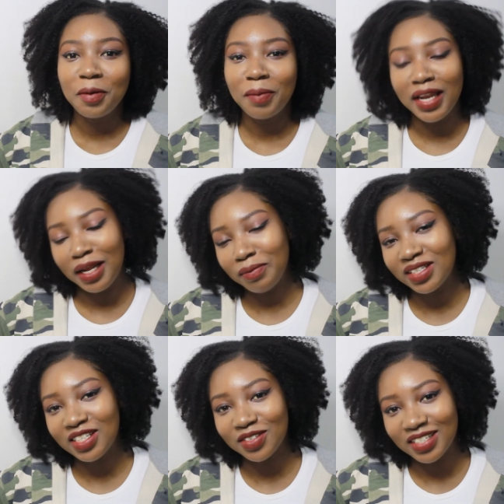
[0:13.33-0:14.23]
My name
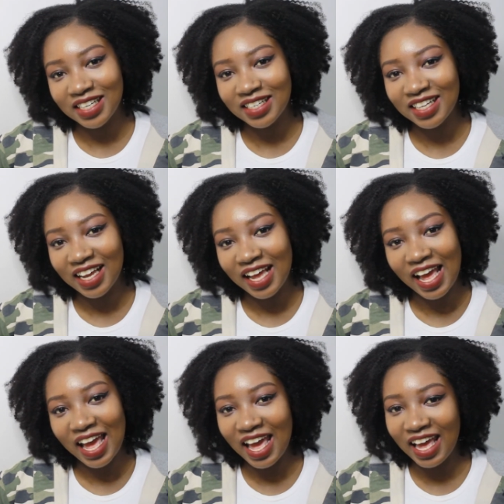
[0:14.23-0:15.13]
is Tinotenda
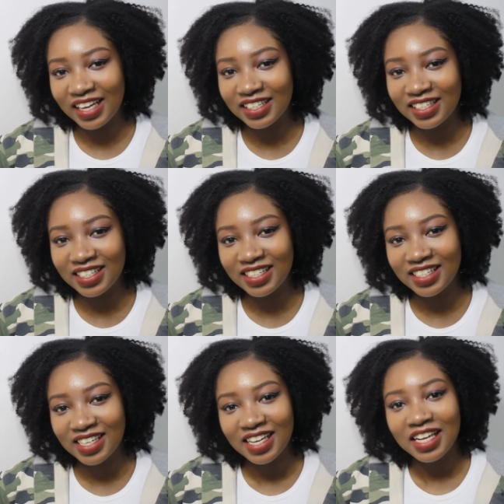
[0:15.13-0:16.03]
and
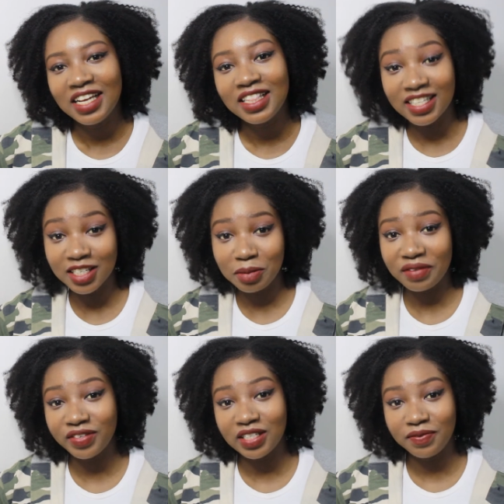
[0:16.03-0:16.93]
this is my
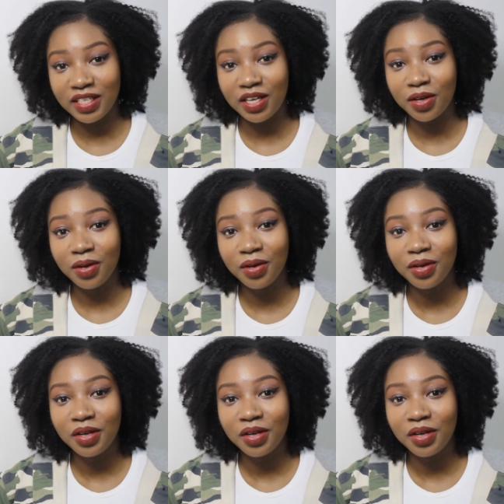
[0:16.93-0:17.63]
first video